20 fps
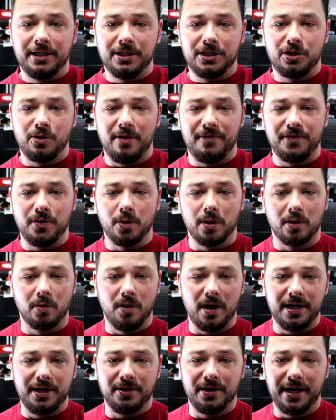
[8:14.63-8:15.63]
So if you were
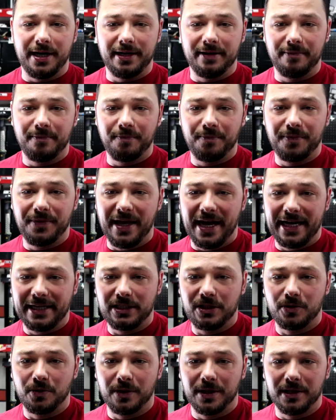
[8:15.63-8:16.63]
wondering,
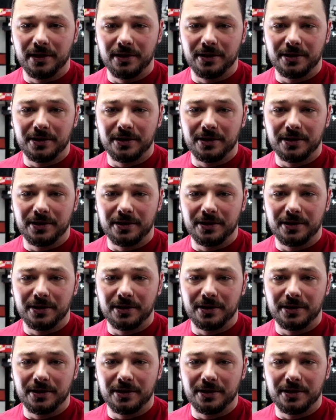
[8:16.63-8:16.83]
that's what it